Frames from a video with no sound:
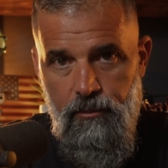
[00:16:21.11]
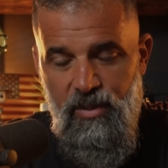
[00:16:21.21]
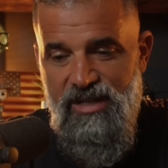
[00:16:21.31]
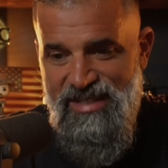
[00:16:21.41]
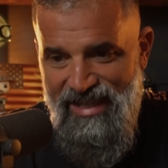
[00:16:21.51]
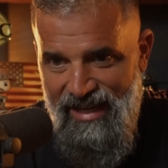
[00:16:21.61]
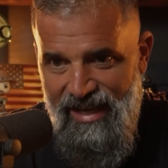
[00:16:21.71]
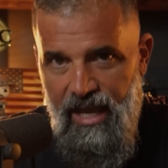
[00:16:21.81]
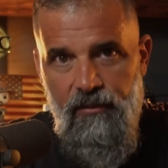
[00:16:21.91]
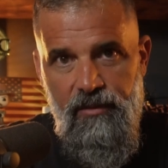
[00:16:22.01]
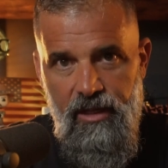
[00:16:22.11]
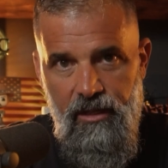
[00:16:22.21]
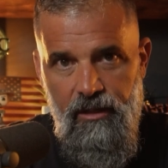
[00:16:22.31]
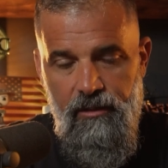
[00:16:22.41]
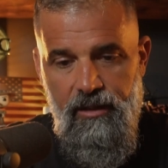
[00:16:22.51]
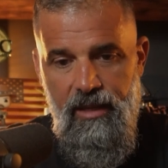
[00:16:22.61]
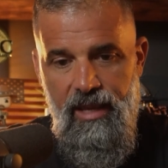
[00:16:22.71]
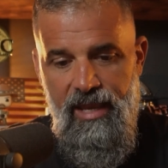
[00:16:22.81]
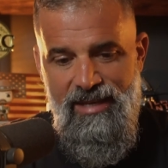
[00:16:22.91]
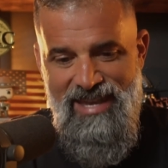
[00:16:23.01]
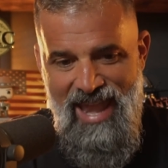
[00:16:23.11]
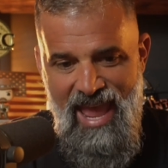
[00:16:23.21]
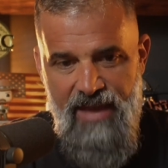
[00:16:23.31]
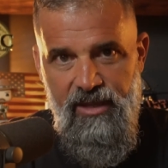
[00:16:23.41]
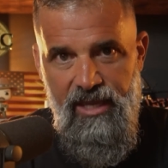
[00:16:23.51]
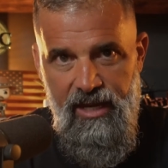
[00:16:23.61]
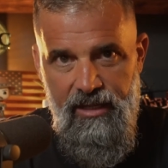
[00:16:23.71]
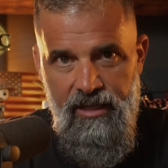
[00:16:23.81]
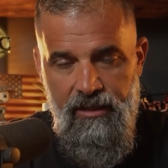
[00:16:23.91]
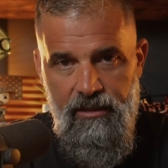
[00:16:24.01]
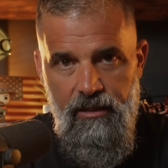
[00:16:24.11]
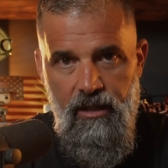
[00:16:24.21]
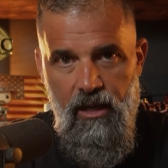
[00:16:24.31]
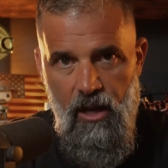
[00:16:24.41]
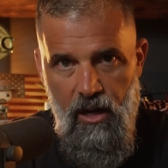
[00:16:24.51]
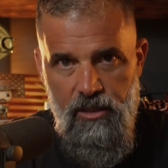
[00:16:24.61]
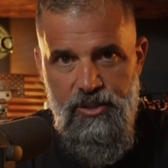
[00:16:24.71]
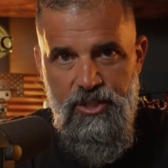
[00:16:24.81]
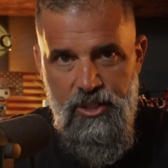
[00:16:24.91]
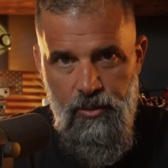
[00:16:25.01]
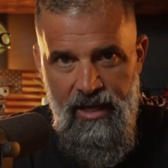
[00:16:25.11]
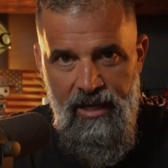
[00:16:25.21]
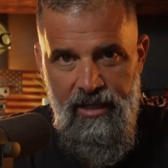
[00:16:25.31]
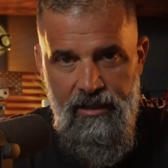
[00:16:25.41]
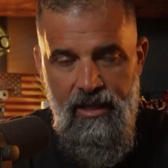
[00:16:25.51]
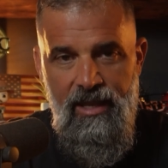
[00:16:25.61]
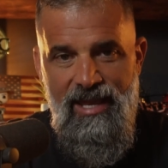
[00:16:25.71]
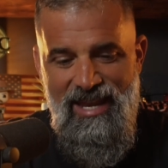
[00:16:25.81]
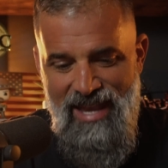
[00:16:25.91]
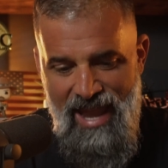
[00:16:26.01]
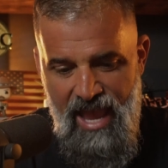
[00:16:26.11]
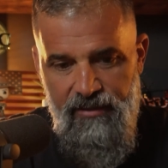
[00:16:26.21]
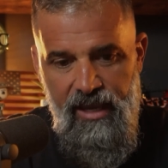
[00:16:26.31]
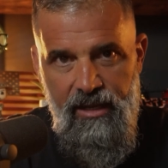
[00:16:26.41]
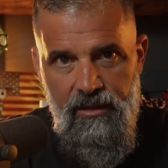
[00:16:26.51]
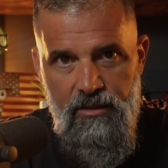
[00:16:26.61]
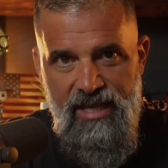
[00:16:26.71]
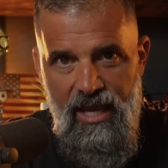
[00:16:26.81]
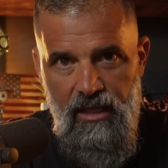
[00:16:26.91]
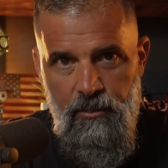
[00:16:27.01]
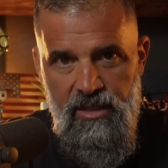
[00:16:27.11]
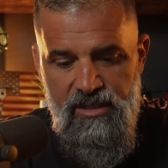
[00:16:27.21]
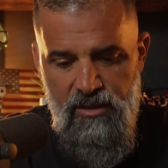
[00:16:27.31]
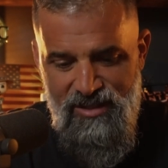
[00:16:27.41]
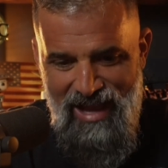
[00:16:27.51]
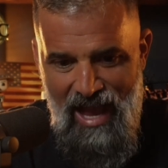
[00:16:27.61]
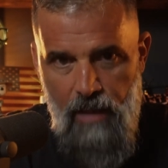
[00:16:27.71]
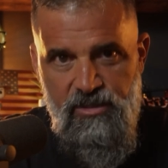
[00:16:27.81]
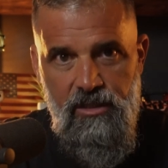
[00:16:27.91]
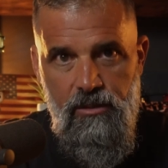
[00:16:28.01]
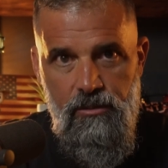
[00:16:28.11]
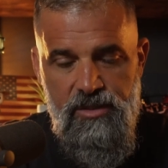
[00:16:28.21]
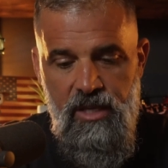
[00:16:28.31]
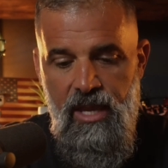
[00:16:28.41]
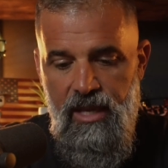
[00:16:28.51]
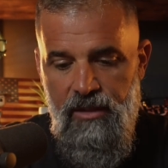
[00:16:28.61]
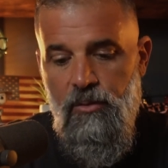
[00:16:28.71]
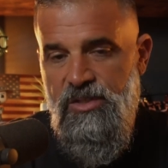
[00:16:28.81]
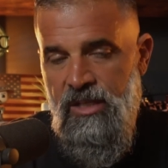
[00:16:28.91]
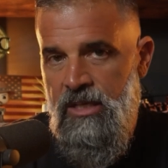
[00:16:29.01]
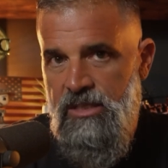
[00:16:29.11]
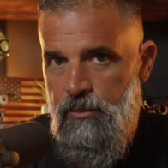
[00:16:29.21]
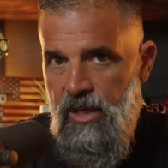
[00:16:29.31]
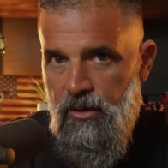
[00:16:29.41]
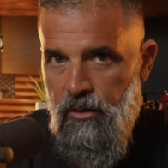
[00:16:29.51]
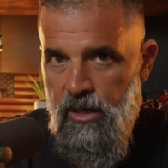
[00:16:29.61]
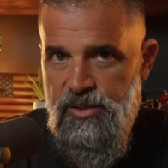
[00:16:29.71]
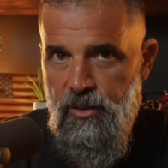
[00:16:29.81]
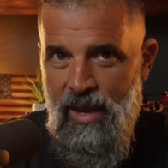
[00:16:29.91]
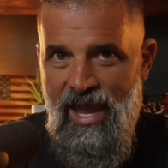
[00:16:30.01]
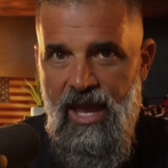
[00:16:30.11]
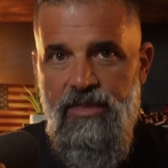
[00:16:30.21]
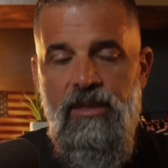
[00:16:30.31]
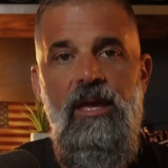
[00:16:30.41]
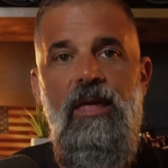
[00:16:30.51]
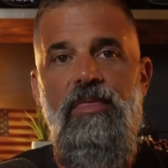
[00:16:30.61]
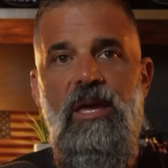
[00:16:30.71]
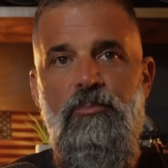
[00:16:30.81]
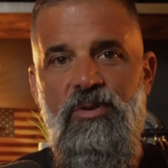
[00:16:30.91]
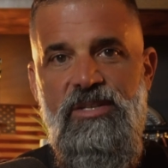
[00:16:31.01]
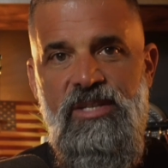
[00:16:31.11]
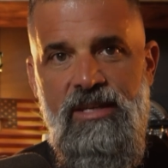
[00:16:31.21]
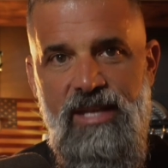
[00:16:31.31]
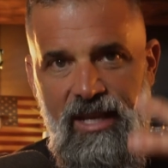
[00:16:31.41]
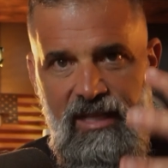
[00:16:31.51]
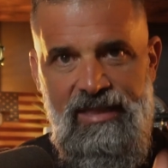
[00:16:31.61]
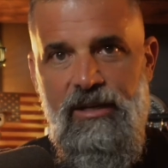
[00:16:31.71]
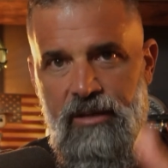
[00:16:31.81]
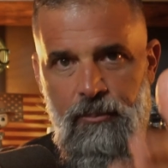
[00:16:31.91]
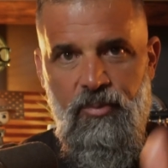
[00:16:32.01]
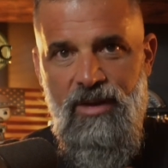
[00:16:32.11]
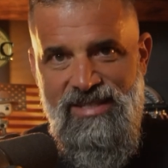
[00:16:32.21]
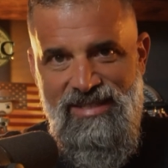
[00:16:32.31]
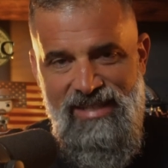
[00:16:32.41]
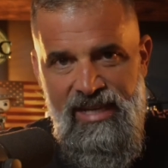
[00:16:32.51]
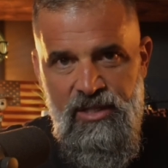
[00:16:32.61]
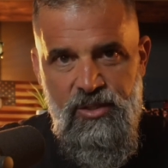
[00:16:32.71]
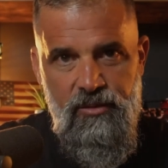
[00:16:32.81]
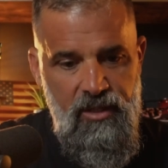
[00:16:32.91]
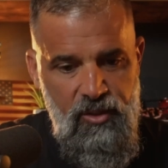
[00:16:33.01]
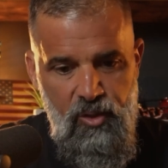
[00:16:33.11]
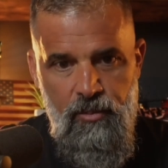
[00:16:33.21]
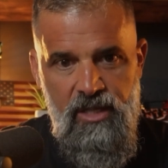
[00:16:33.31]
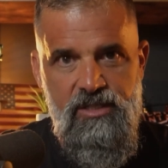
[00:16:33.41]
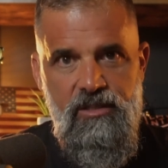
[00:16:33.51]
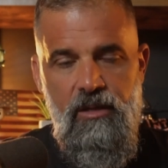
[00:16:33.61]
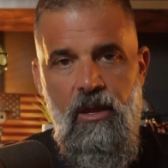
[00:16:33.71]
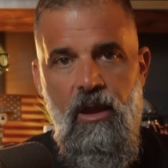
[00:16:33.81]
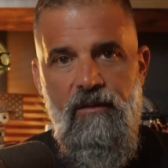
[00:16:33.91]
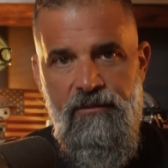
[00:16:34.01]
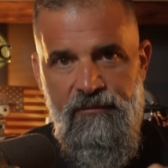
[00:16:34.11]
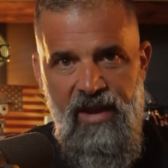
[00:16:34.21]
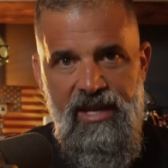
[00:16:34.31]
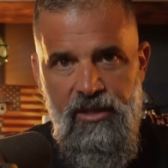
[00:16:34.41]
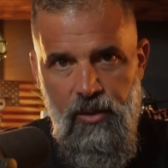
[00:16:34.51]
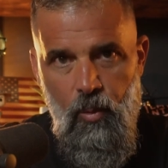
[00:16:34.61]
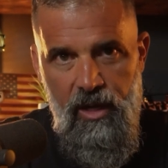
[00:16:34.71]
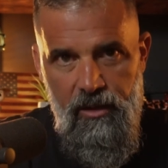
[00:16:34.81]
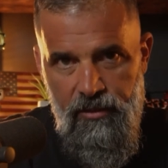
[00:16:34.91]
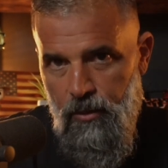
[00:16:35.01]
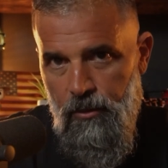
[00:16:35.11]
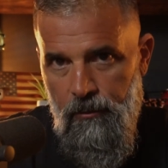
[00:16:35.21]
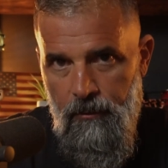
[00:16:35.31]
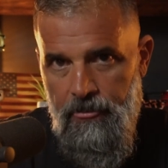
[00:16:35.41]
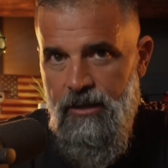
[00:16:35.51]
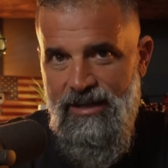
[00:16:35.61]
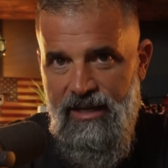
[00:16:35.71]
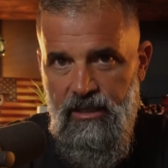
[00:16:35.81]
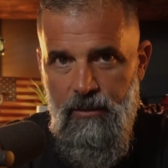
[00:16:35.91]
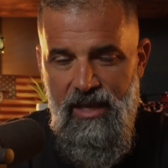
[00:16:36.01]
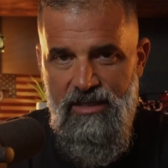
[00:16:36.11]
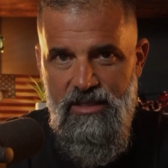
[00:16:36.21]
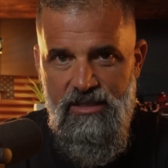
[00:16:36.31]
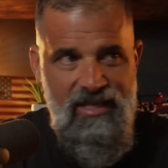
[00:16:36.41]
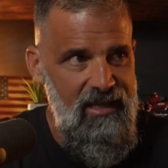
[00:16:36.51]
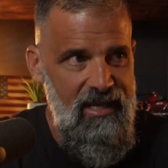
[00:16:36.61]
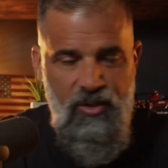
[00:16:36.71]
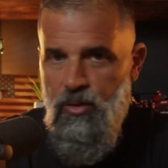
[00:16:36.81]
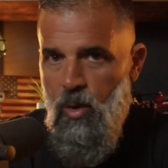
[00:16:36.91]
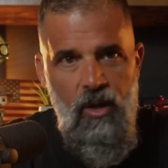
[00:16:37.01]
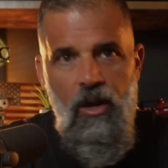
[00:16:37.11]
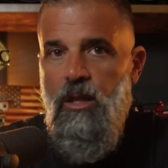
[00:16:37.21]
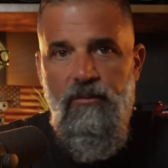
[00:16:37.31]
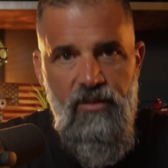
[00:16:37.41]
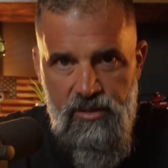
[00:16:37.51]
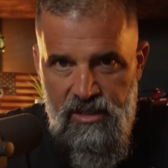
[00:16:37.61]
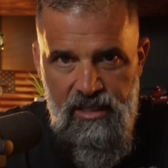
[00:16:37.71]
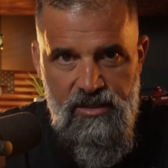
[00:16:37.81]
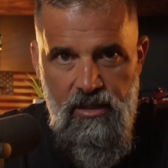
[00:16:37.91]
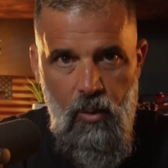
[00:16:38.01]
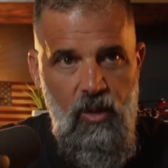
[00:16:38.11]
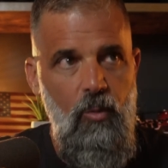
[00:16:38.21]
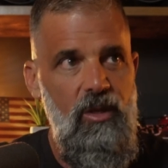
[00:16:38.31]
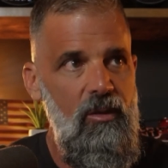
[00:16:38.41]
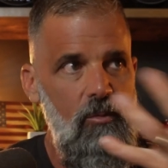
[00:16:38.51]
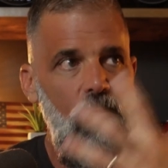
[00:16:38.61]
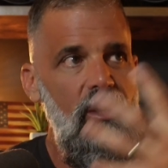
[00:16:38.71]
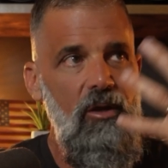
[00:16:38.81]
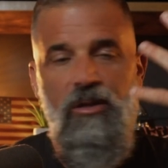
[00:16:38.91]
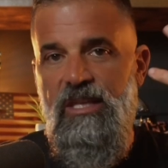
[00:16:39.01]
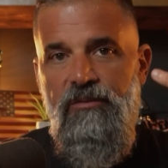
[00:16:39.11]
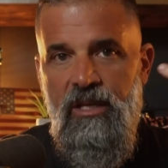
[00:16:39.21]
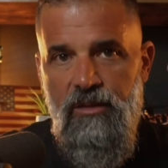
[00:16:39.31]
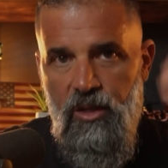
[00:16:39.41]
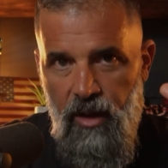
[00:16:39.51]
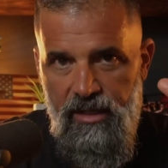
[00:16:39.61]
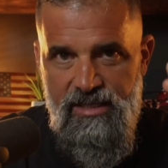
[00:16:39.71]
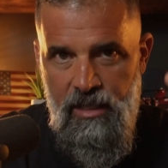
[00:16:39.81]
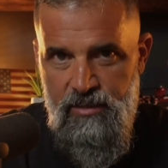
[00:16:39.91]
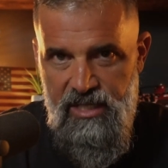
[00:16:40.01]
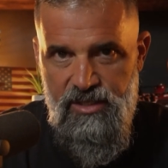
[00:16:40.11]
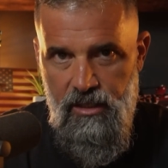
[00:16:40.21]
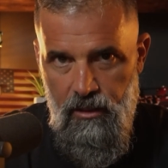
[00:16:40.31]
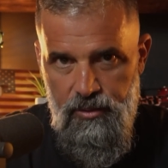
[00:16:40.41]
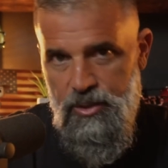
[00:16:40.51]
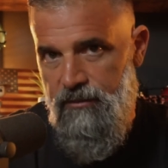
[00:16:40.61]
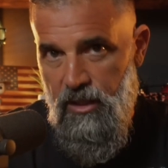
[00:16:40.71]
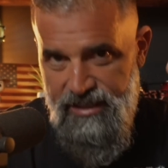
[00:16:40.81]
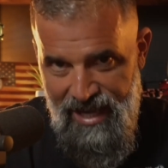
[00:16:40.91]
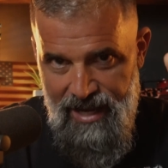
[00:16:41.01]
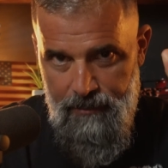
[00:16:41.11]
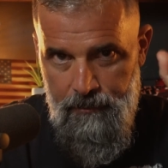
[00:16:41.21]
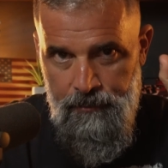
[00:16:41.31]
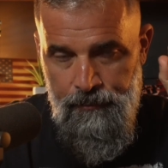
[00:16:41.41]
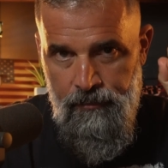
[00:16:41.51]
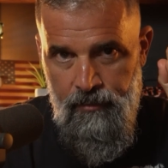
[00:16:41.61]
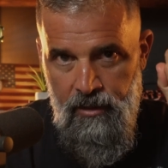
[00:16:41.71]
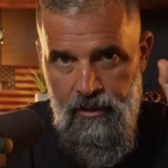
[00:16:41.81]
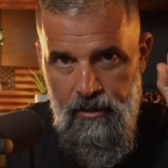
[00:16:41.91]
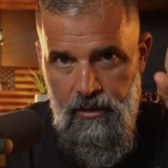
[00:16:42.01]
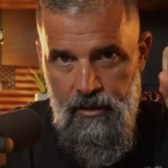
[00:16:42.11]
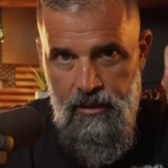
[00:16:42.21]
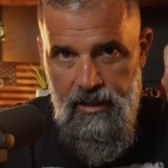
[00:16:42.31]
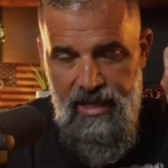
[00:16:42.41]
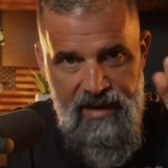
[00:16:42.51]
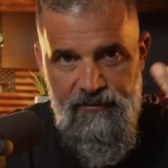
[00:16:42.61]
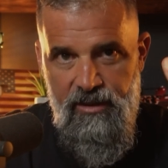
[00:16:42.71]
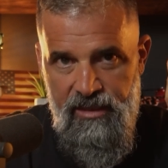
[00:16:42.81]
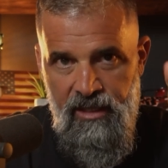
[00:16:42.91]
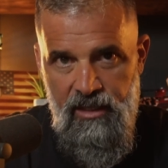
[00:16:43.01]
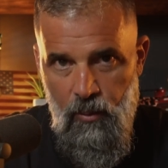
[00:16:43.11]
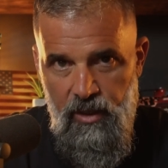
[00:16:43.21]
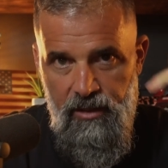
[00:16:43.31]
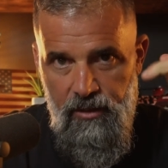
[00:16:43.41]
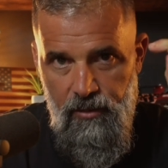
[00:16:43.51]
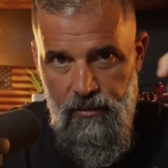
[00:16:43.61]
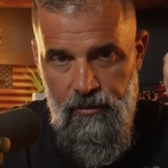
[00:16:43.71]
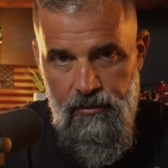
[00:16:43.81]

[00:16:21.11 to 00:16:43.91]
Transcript: But it's getting out there and navigating a harsh terrain and navigating those elements and those obstacles and those things that may cross your path that present a clear and present danger that you must fight your way through on a daily basis. And you know what all of those things are. We are living in the greatest temptation culture of all time. Everything that we do